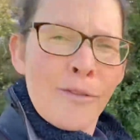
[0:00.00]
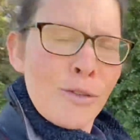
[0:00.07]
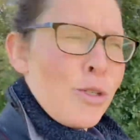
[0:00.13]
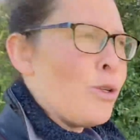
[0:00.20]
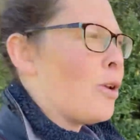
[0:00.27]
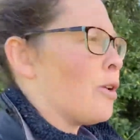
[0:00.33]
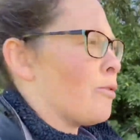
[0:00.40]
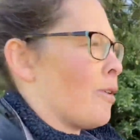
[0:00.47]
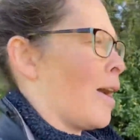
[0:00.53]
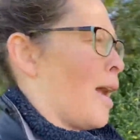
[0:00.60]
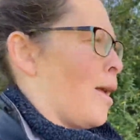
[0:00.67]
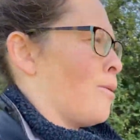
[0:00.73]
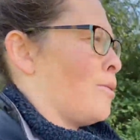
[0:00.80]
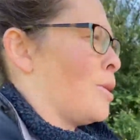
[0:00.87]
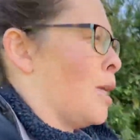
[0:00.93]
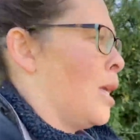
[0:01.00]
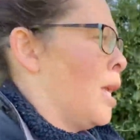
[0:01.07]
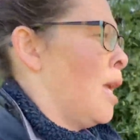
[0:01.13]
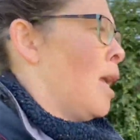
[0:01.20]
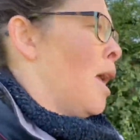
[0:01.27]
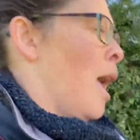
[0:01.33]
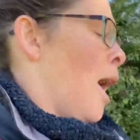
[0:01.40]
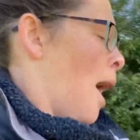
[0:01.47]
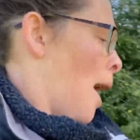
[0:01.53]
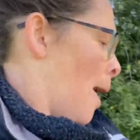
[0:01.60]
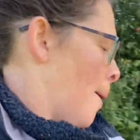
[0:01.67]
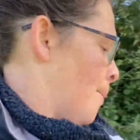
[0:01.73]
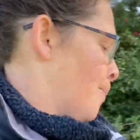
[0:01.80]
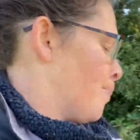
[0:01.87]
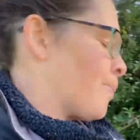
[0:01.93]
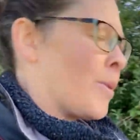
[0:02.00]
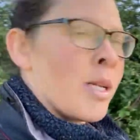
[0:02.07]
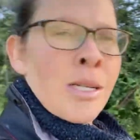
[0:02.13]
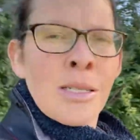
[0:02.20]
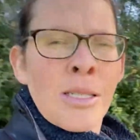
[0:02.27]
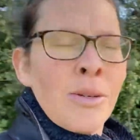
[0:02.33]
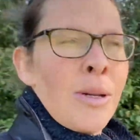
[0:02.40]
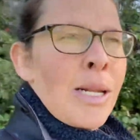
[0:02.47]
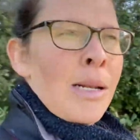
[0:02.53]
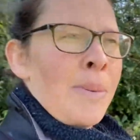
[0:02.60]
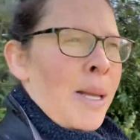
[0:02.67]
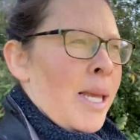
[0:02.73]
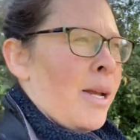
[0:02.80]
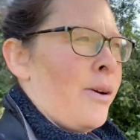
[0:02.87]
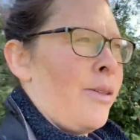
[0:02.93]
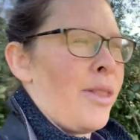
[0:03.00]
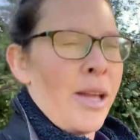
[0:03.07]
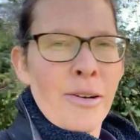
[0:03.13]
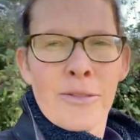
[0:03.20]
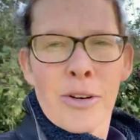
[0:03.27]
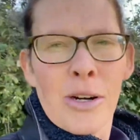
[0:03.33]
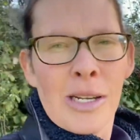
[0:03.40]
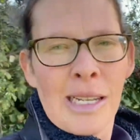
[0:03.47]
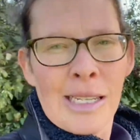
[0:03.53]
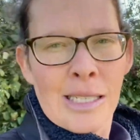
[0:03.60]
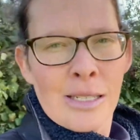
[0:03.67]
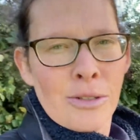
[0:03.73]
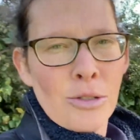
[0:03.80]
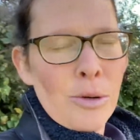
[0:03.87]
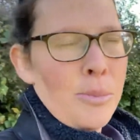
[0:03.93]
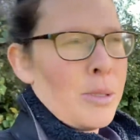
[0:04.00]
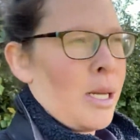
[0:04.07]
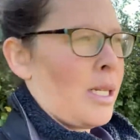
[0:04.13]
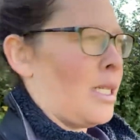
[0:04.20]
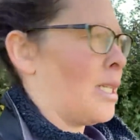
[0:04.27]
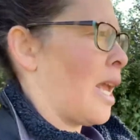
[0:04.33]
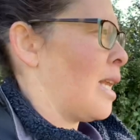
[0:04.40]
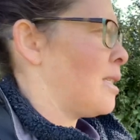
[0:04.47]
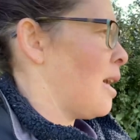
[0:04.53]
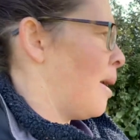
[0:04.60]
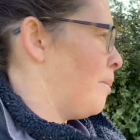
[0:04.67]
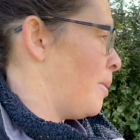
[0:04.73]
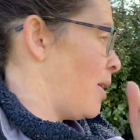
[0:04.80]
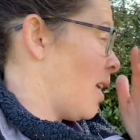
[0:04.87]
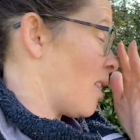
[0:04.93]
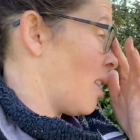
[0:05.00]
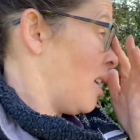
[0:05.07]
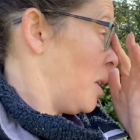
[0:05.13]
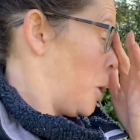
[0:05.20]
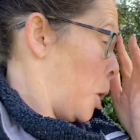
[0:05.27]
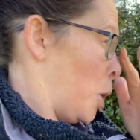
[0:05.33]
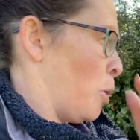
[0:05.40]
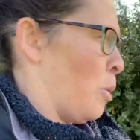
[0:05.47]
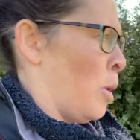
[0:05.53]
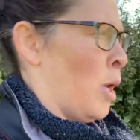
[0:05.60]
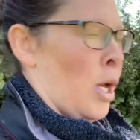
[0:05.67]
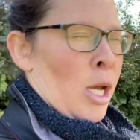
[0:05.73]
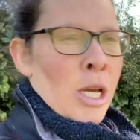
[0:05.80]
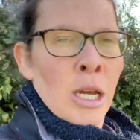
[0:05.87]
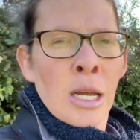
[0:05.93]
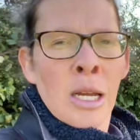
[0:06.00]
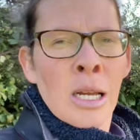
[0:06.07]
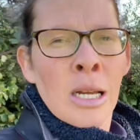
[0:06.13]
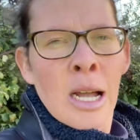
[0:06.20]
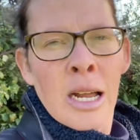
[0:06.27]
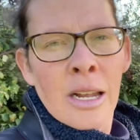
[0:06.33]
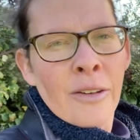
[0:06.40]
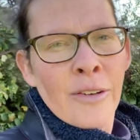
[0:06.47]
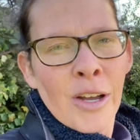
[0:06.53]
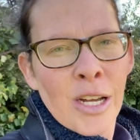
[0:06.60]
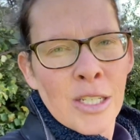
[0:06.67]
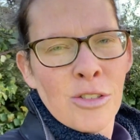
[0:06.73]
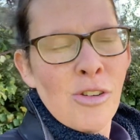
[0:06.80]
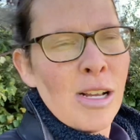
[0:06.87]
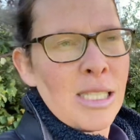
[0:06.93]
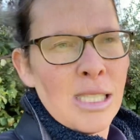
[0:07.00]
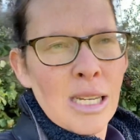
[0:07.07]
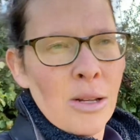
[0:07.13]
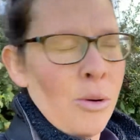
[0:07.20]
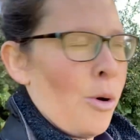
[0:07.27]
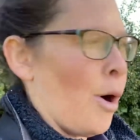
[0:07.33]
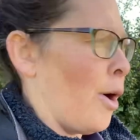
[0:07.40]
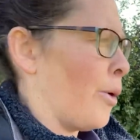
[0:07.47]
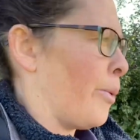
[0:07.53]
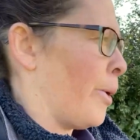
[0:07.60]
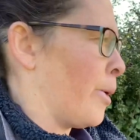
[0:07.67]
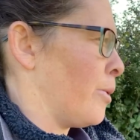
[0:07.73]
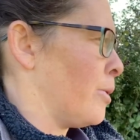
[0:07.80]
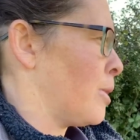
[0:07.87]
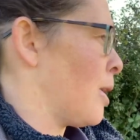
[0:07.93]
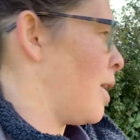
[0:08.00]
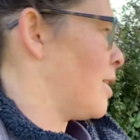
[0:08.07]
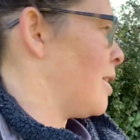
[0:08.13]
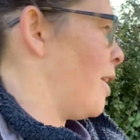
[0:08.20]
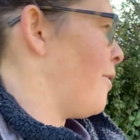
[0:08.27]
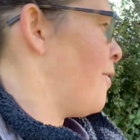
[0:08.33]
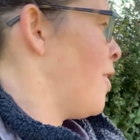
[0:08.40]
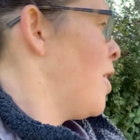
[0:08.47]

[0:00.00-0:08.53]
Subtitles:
doodle around, do a little bit here and there. I've got a list of jobs that I need to get done, but nothing too kind of drastic or hard work or such. And I've